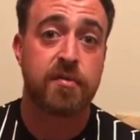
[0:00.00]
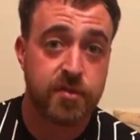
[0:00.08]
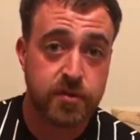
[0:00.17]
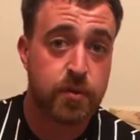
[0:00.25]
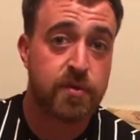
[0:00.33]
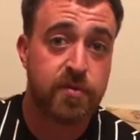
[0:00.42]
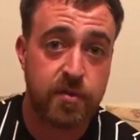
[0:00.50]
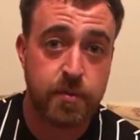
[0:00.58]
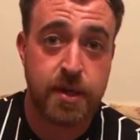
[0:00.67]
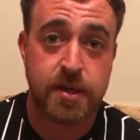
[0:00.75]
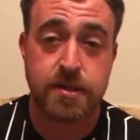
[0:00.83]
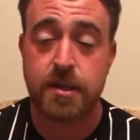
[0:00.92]
The first 25
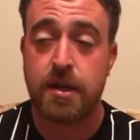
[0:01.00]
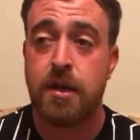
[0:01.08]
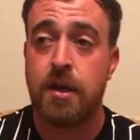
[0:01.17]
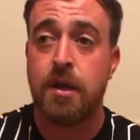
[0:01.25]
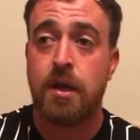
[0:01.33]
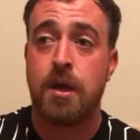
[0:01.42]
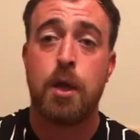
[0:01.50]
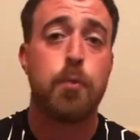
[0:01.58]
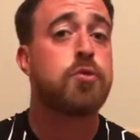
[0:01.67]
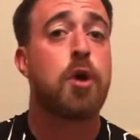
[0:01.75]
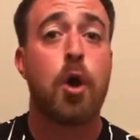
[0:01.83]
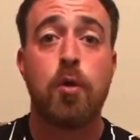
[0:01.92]
minutes,
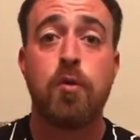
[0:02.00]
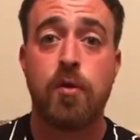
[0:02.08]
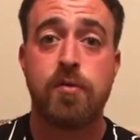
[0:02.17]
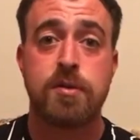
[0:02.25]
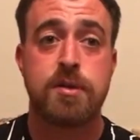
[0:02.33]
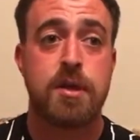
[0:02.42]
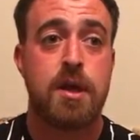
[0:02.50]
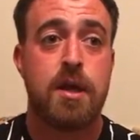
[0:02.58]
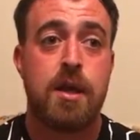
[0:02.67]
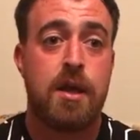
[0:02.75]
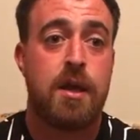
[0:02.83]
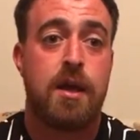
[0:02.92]
it was all rovers,
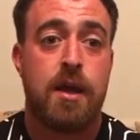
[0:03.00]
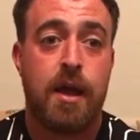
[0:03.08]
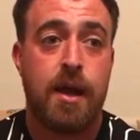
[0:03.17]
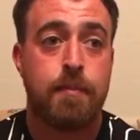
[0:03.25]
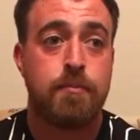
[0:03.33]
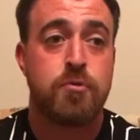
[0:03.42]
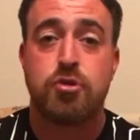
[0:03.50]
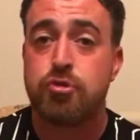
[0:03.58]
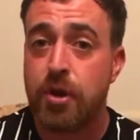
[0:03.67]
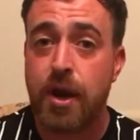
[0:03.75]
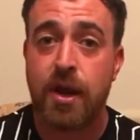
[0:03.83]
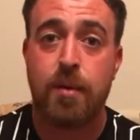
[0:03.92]
um,
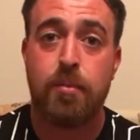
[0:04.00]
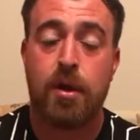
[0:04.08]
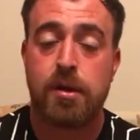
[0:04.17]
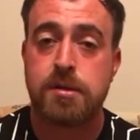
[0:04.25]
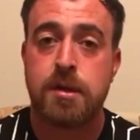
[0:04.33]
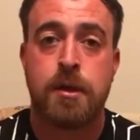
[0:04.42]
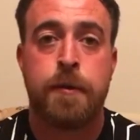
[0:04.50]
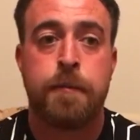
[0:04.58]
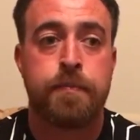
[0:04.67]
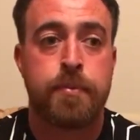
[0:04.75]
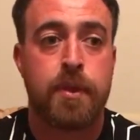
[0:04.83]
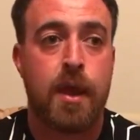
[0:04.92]
straight out of the blocks,
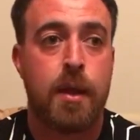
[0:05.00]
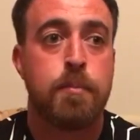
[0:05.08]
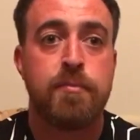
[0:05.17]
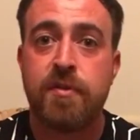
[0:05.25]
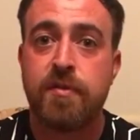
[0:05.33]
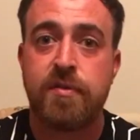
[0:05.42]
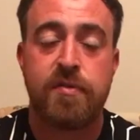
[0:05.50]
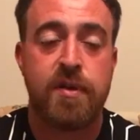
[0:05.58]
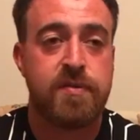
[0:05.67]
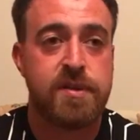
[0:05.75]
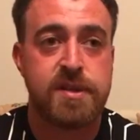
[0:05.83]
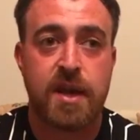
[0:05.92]
um,
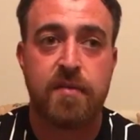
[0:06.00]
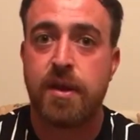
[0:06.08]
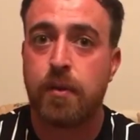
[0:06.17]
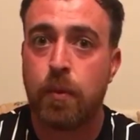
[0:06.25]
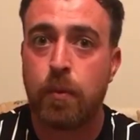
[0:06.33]
50-50s, everything.